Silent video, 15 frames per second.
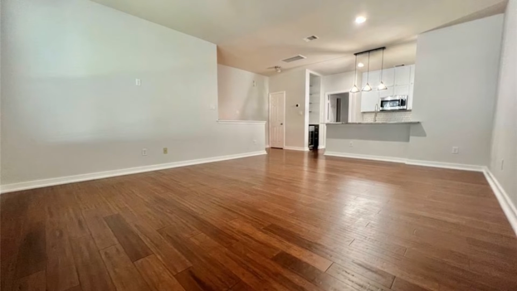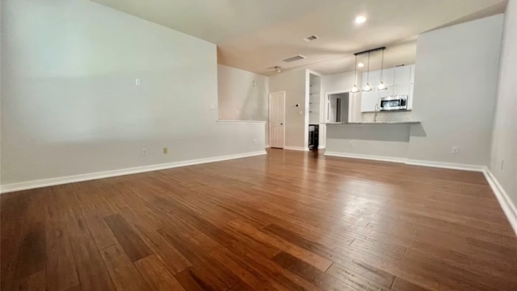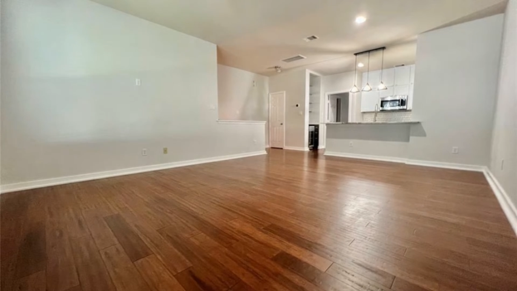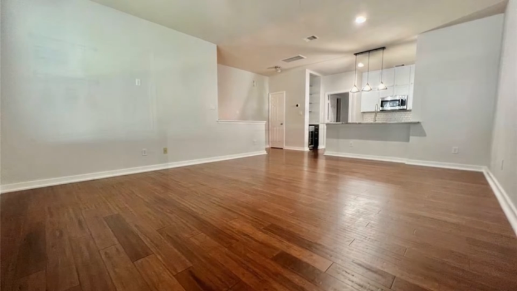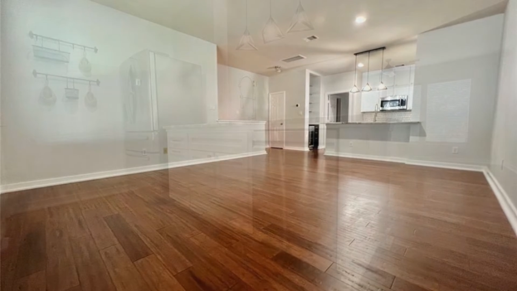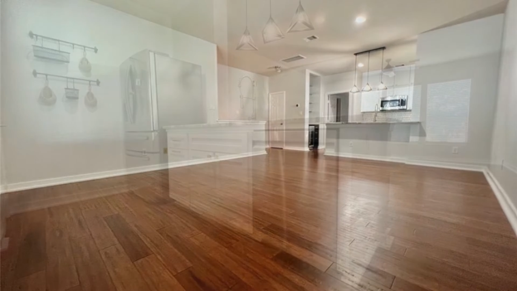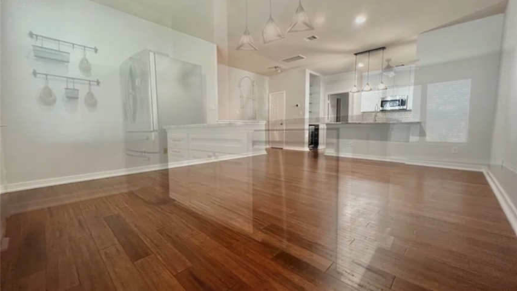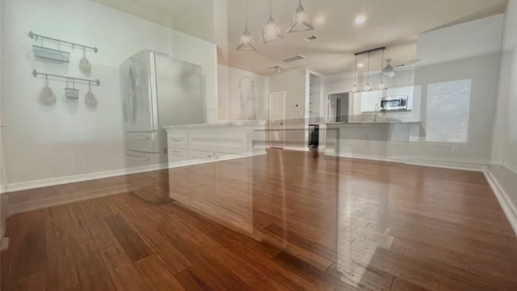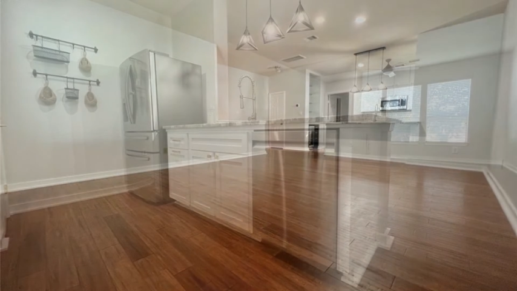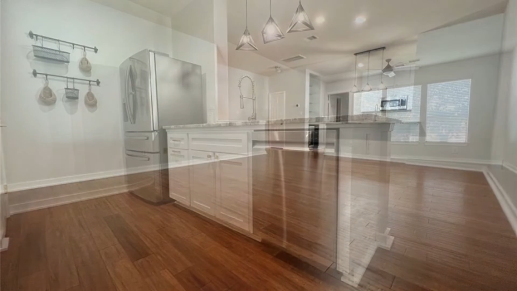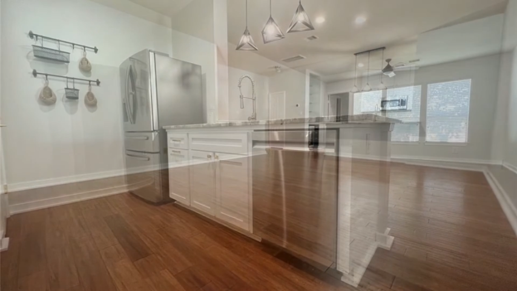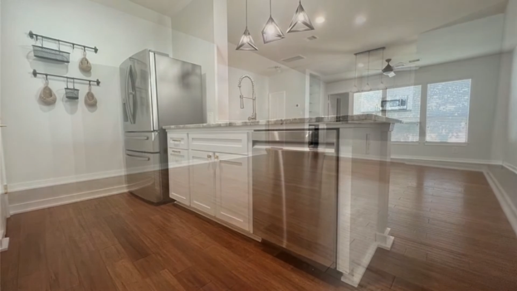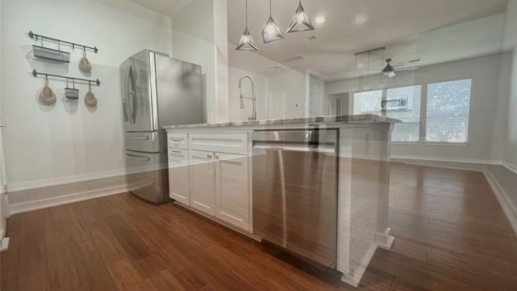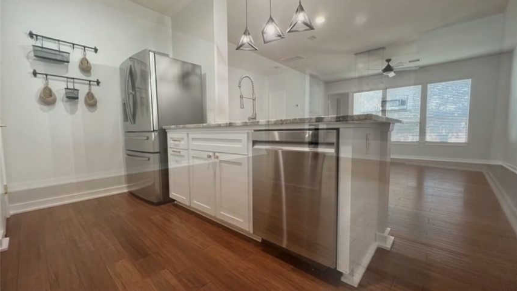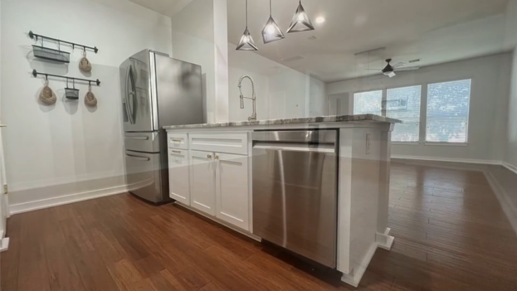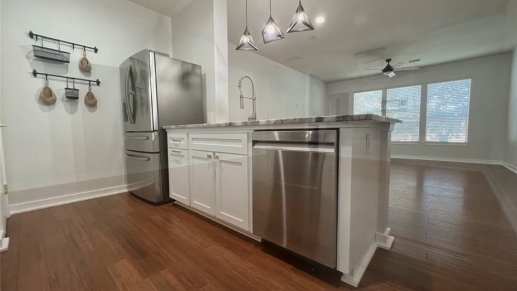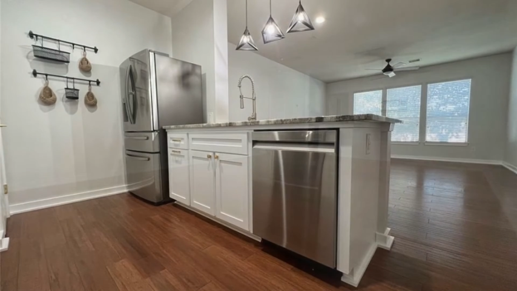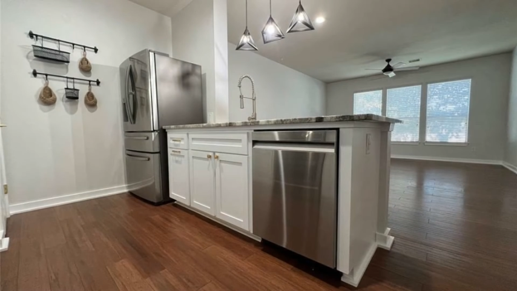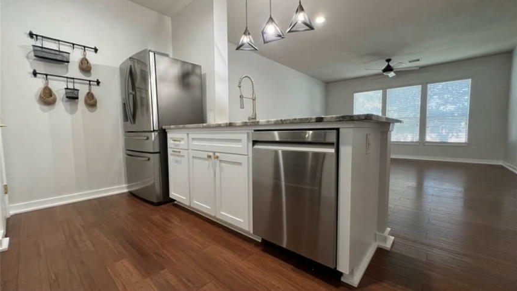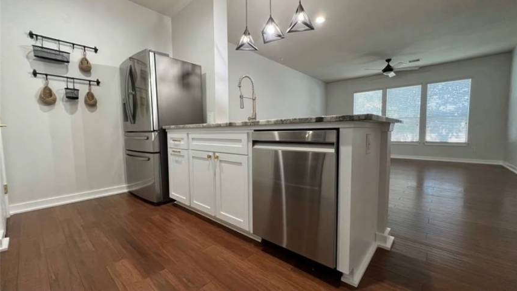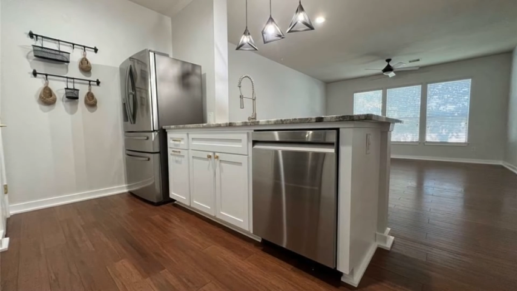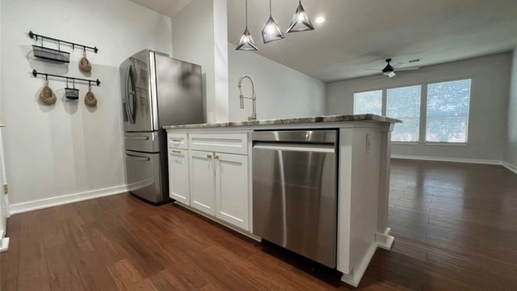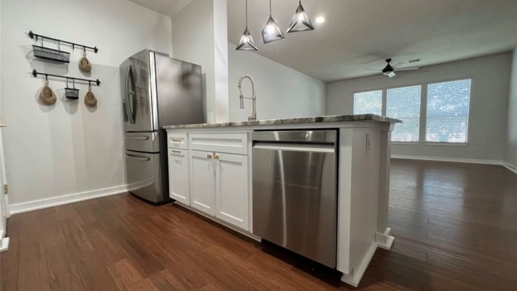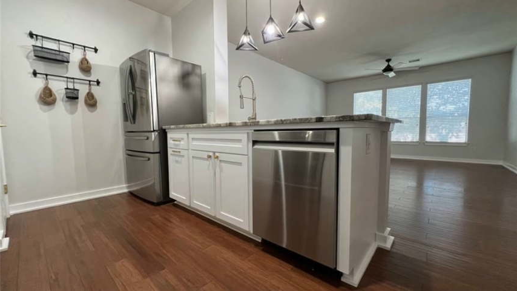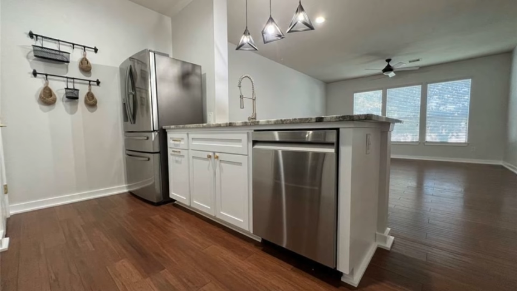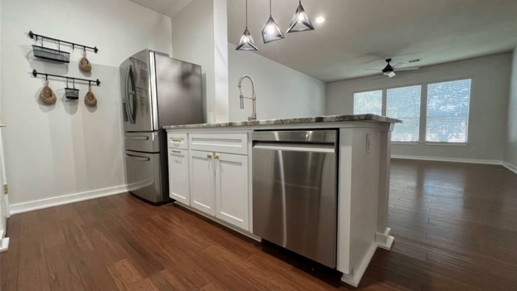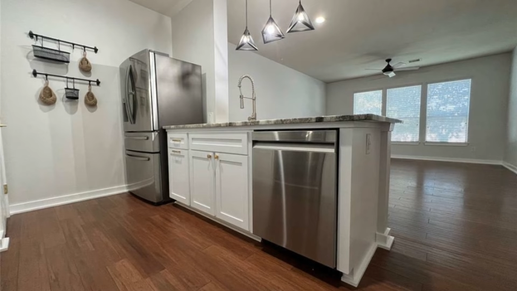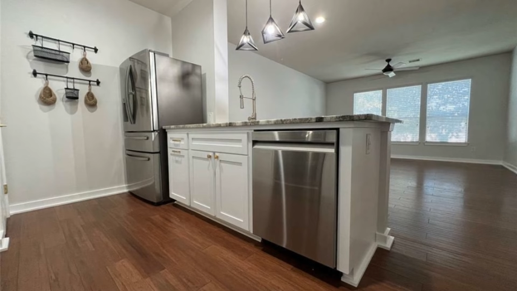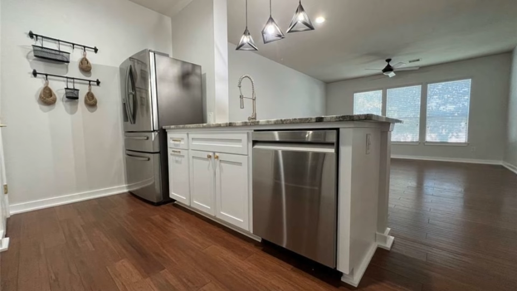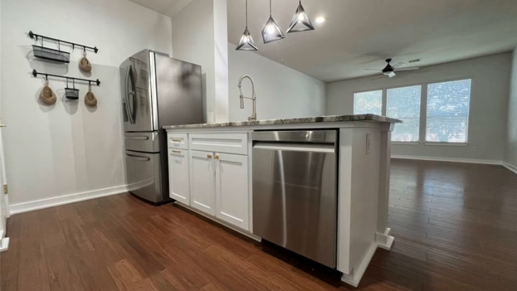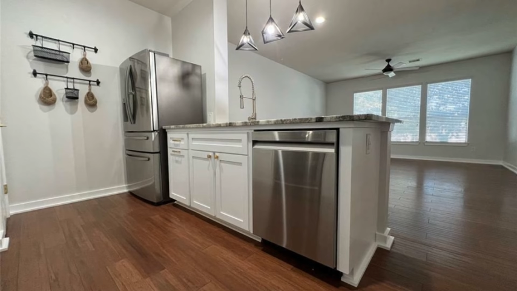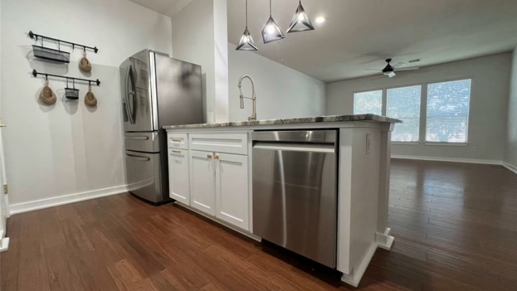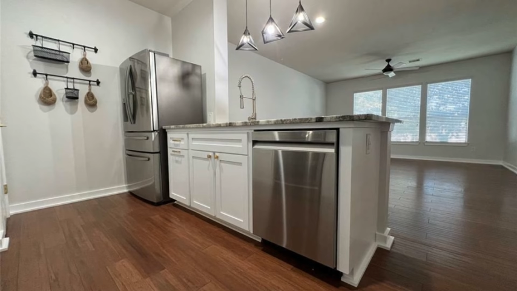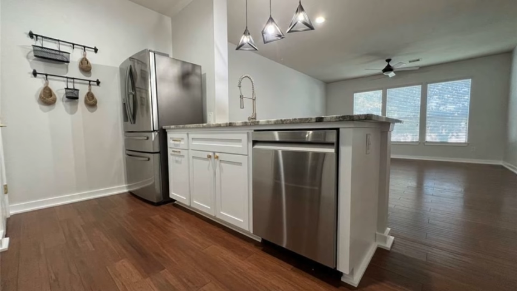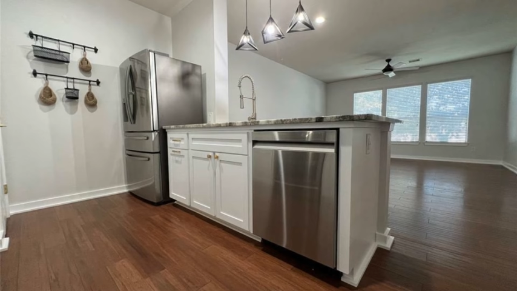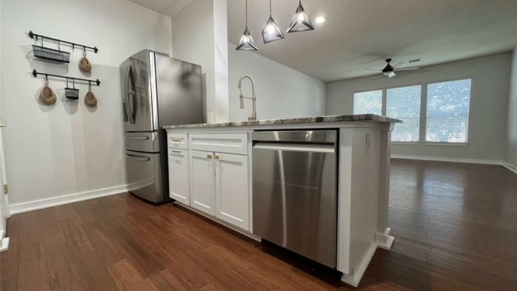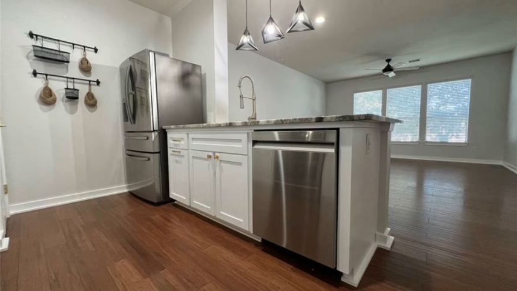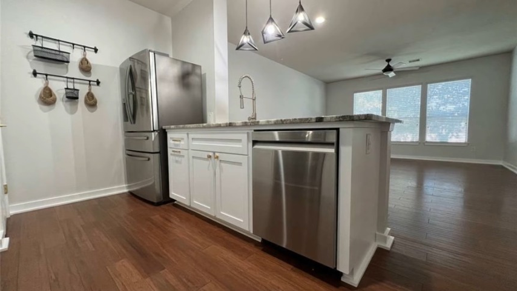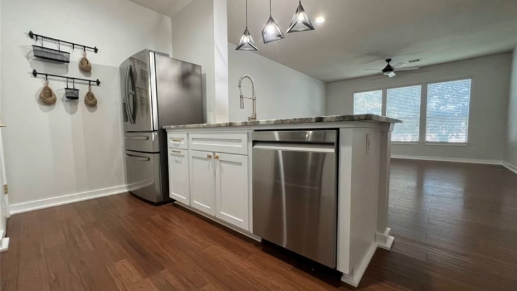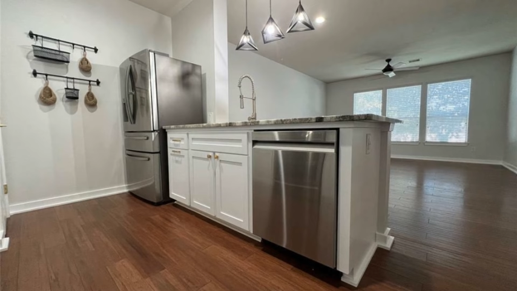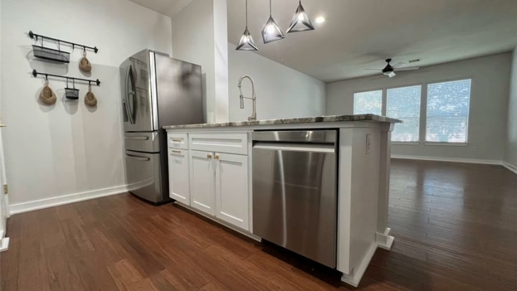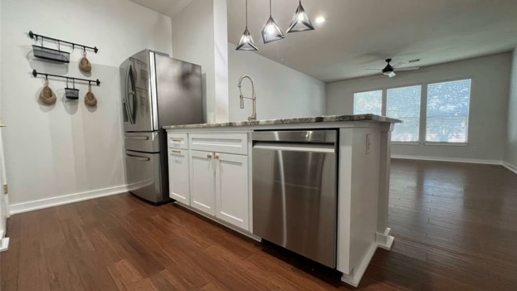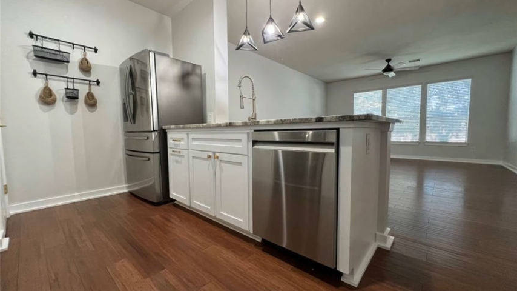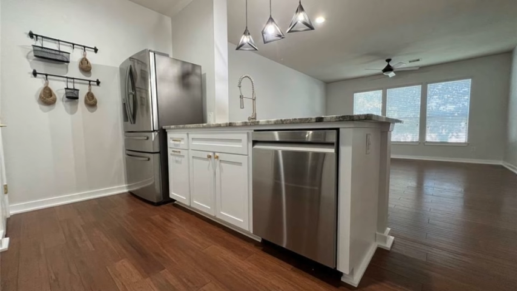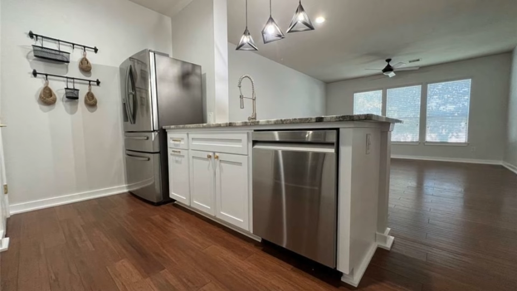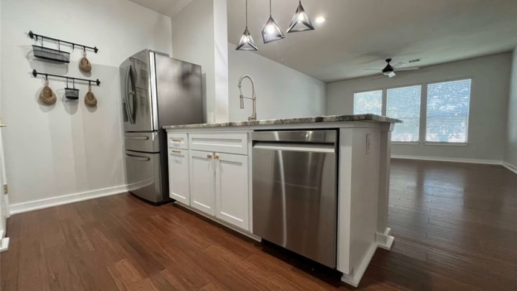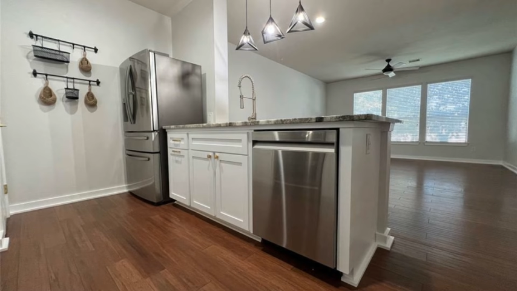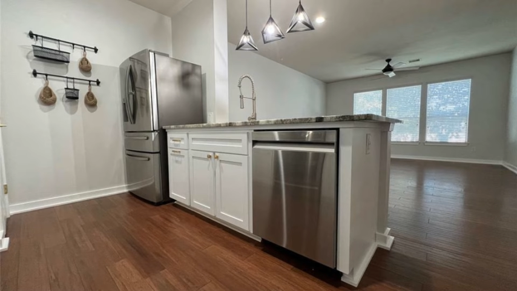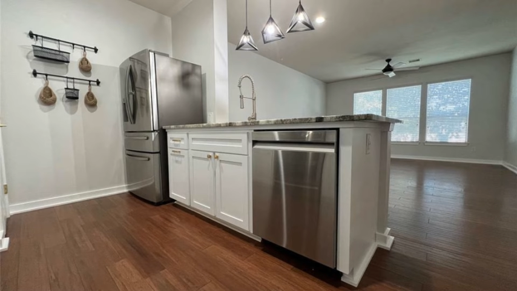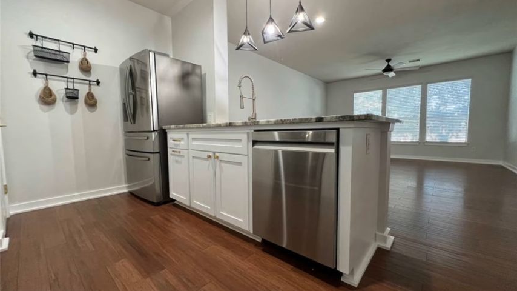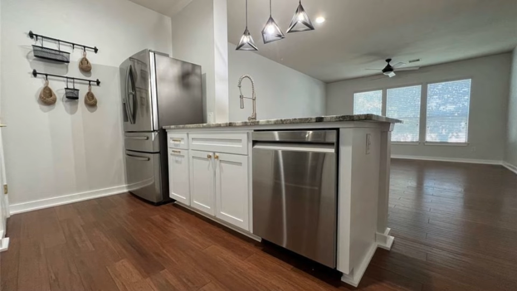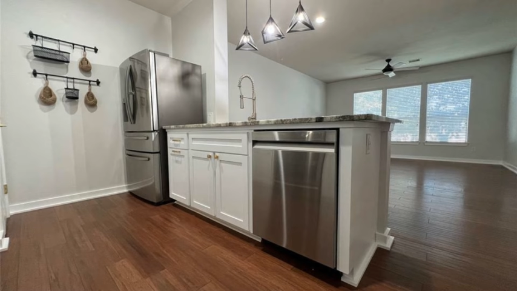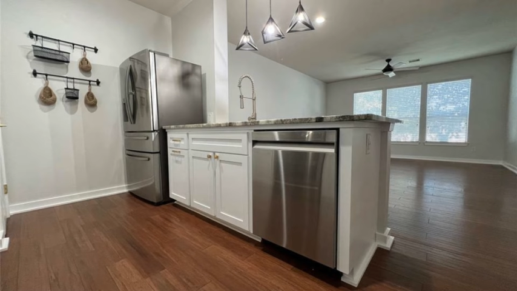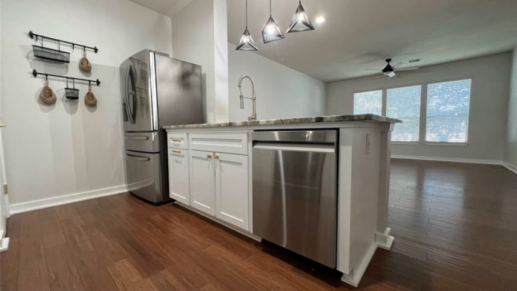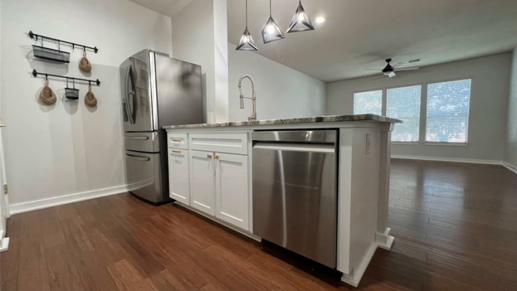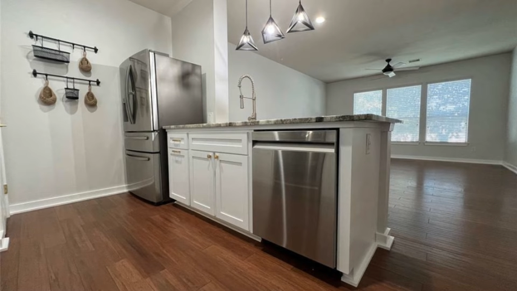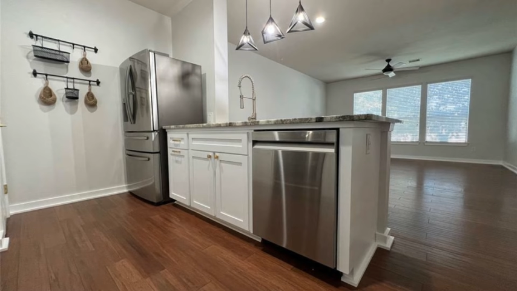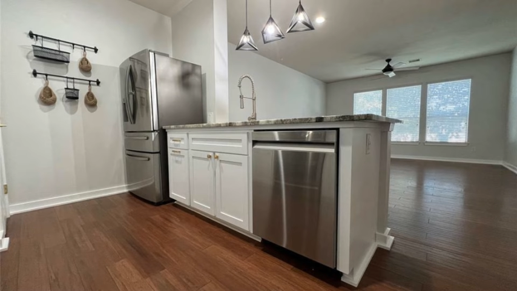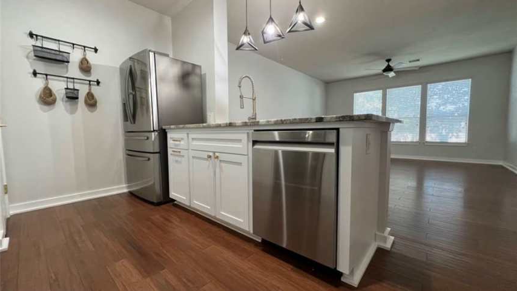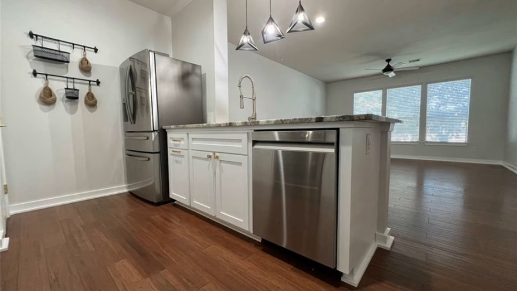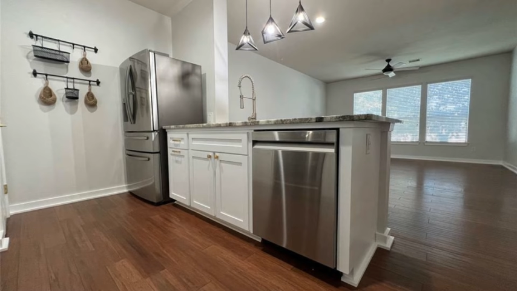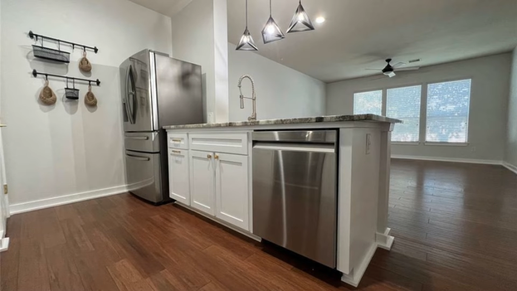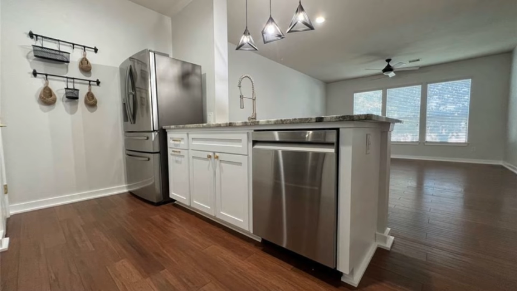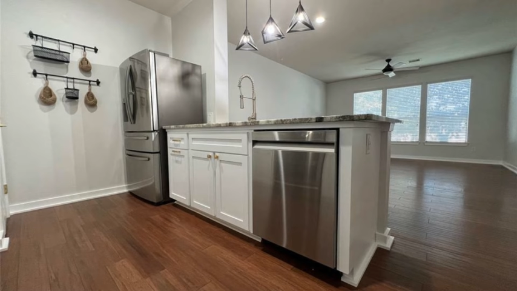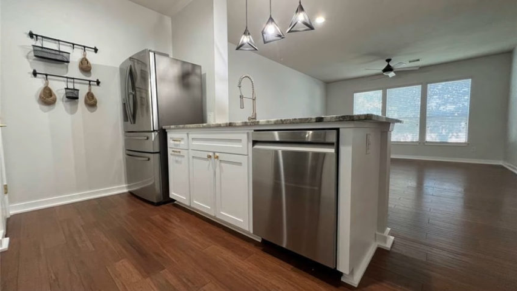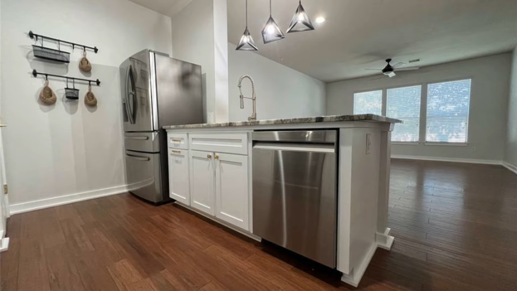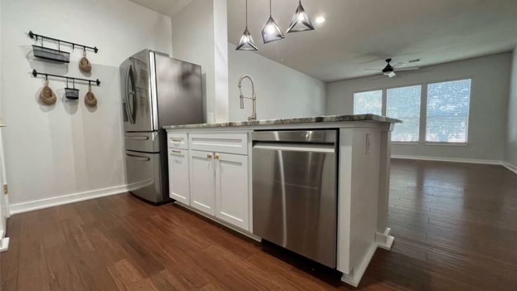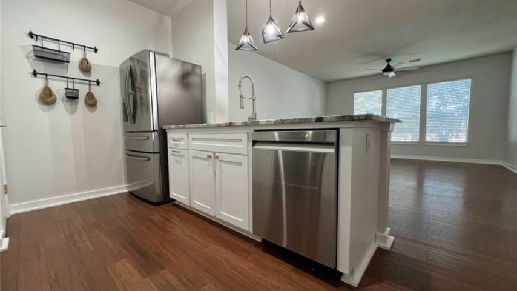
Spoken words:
[unreadable: no face in view]